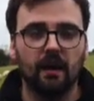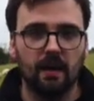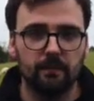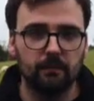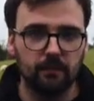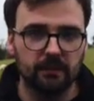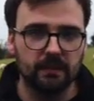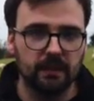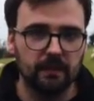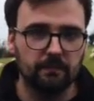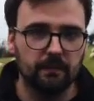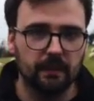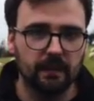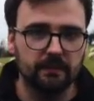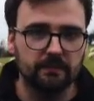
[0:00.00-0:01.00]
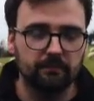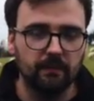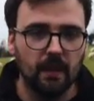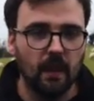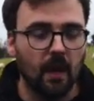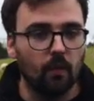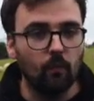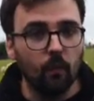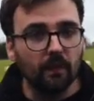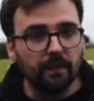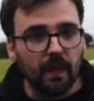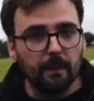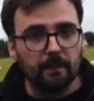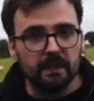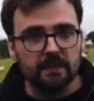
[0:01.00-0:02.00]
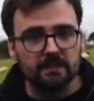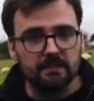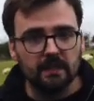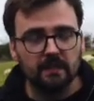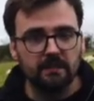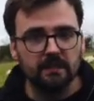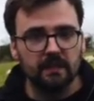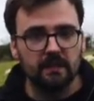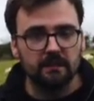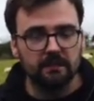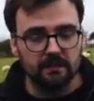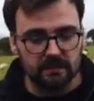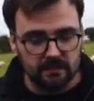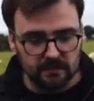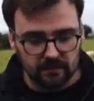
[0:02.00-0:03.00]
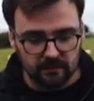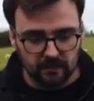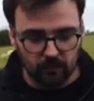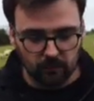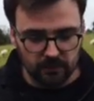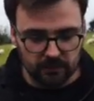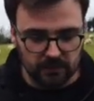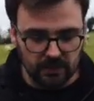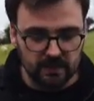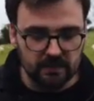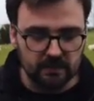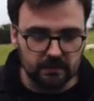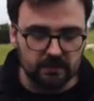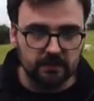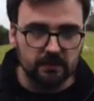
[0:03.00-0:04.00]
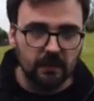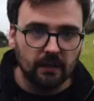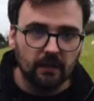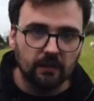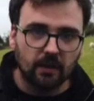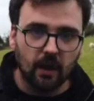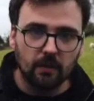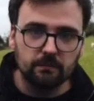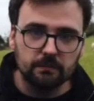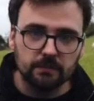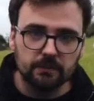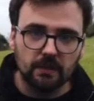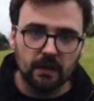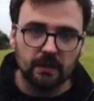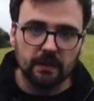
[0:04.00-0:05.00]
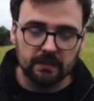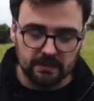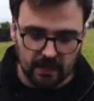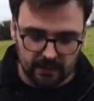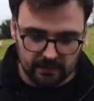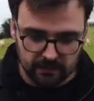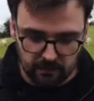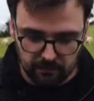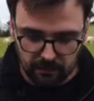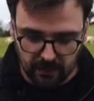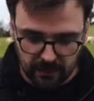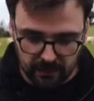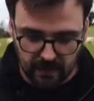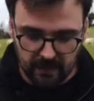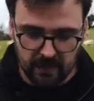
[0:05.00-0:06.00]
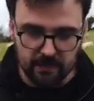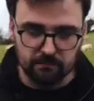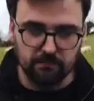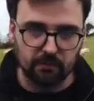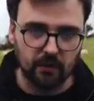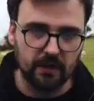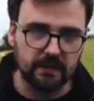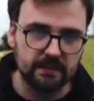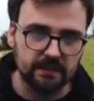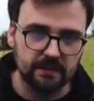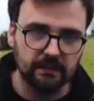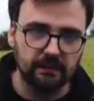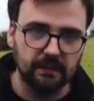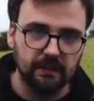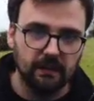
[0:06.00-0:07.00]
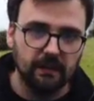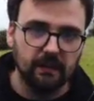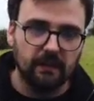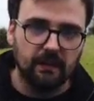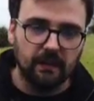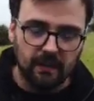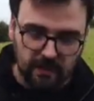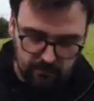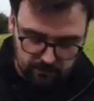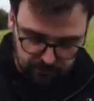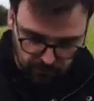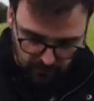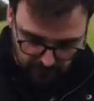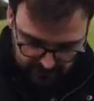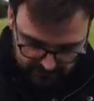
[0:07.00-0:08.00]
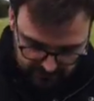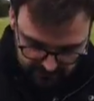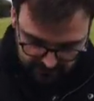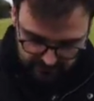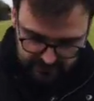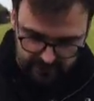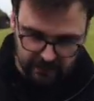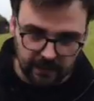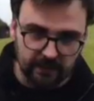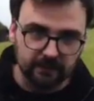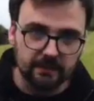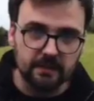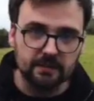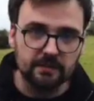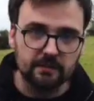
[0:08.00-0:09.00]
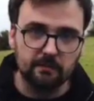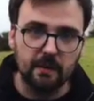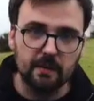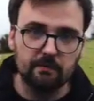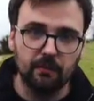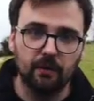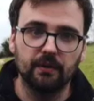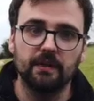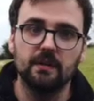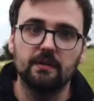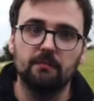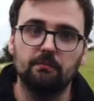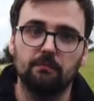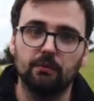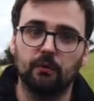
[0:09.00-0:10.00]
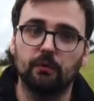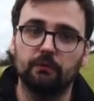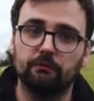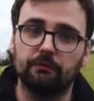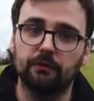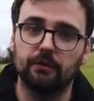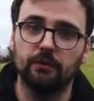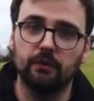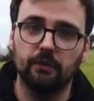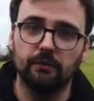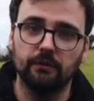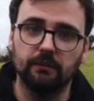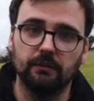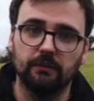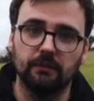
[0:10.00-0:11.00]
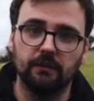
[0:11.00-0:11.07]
I'm going to keep that. And what that means at the end is that when Jesus comes and he takes the bread and he breaks it saying, this is my body broken for you.